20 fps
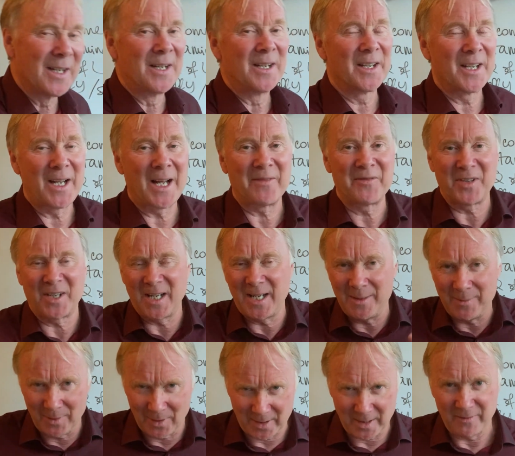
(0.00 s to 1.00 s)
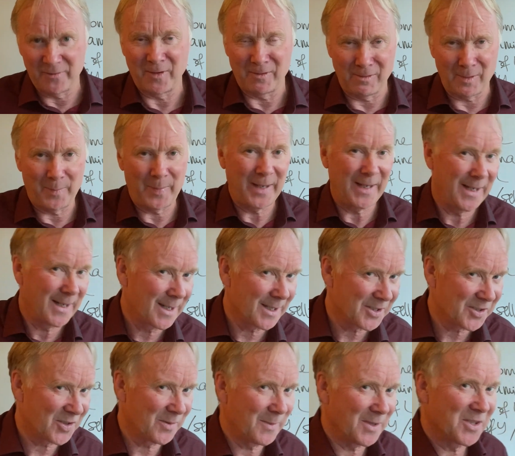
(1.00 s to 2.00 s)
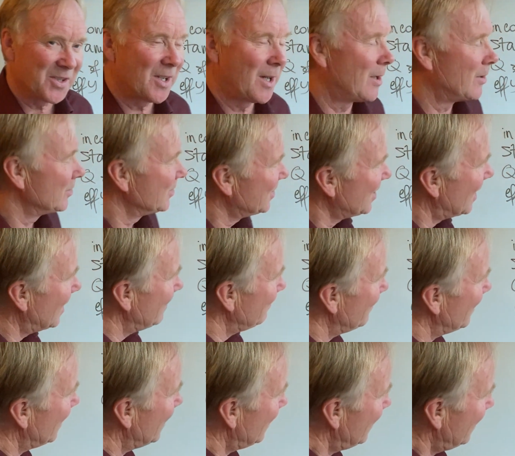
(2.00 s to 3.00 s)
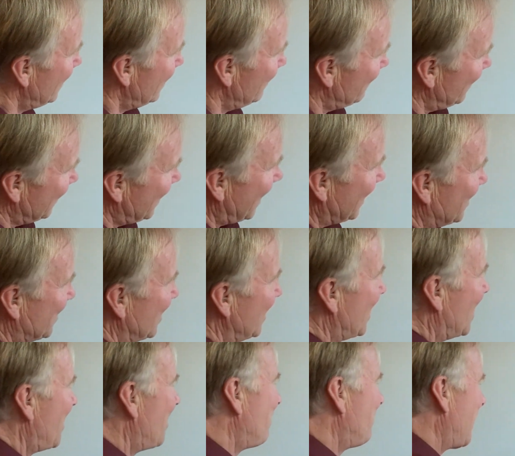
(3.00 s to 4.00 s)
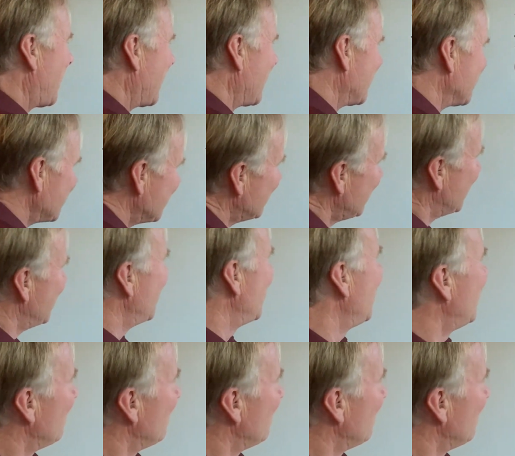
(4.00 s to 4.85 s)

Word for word: than have to keep looking for repeat customers the whole time. But that's another balance to think